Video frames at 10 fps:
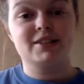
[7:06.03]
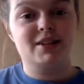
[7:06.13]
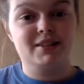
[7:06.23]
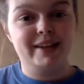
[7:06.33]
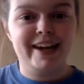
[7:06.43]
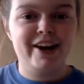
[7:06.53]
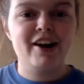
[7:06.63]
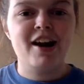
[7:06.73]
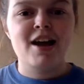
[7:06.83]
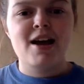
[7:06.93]
it's all later.
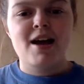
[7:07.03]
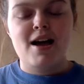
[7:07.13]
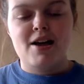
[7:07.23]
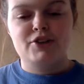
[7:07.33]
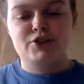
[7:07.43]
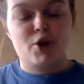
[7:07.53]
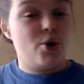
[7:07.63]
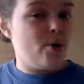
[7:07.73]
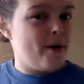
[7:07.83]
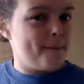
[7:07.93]

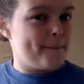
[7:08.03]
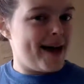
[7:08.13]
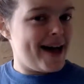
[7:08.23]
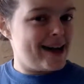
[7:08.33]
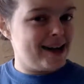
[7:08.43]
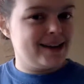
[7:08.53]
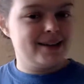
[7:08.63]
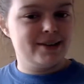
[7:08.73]
So, bye!